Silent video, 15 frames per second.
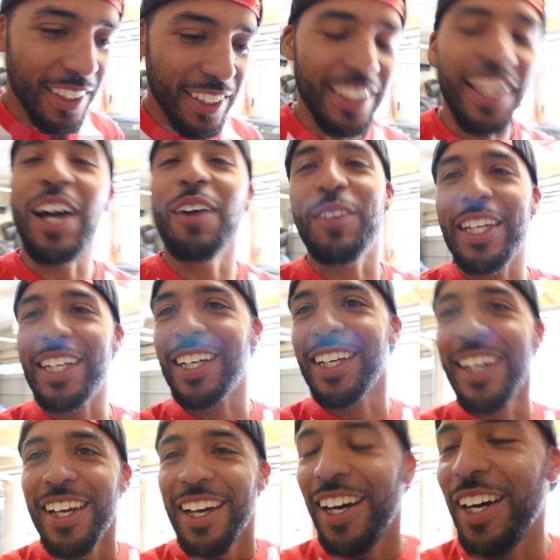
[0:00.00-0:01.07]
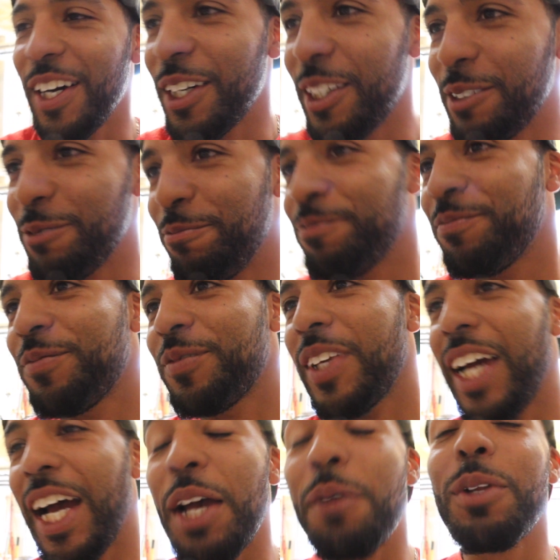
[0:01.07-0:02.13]
No, I'm kidding.
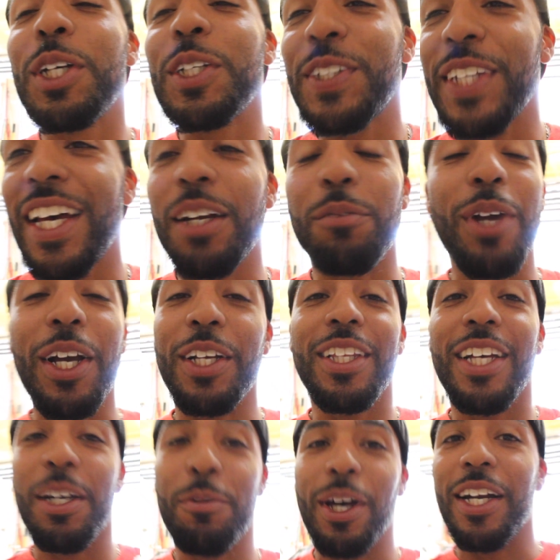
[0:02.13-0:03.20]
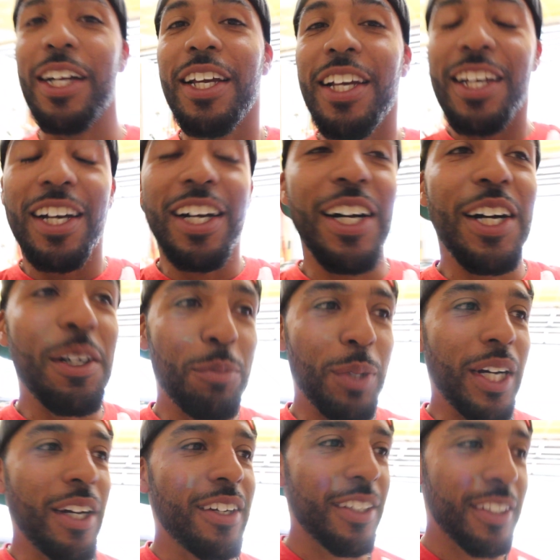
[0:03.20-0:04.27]
I am a little sad, I'm not gonna lie about it.
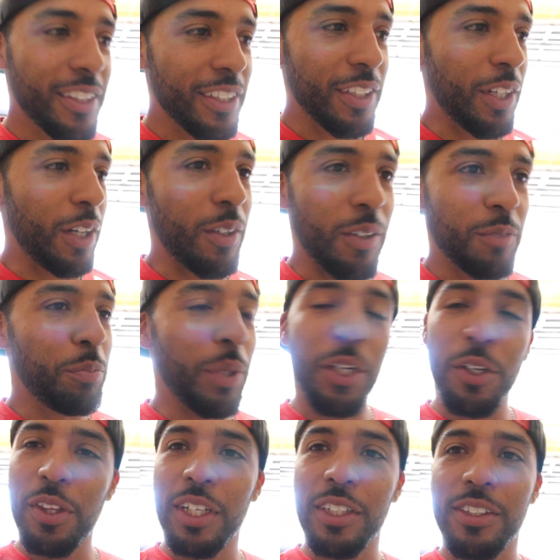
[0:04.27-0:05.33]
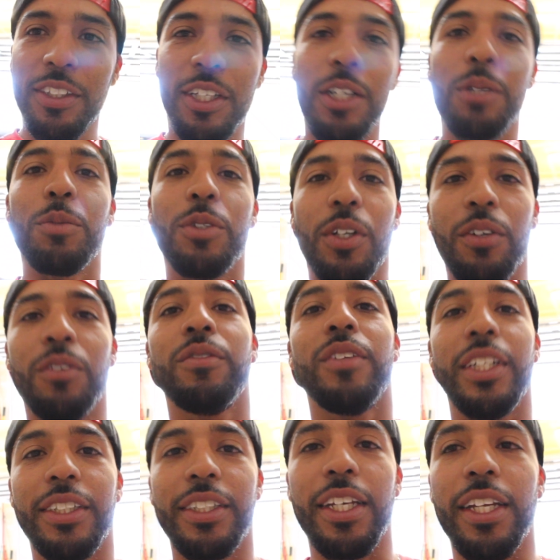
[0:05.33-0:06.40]
But, you know, bigger things to come, so
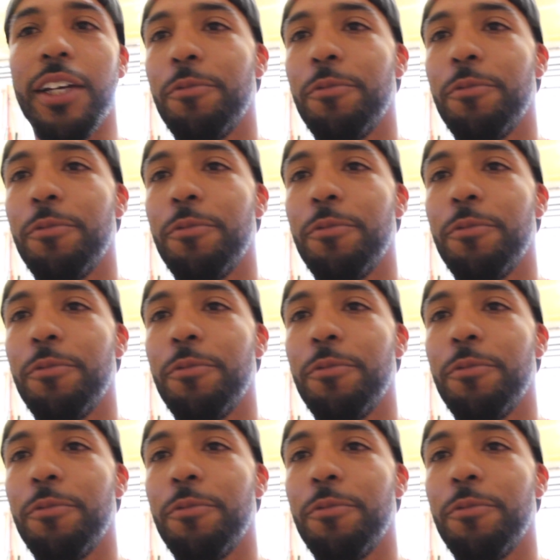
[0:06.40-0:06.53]
let's get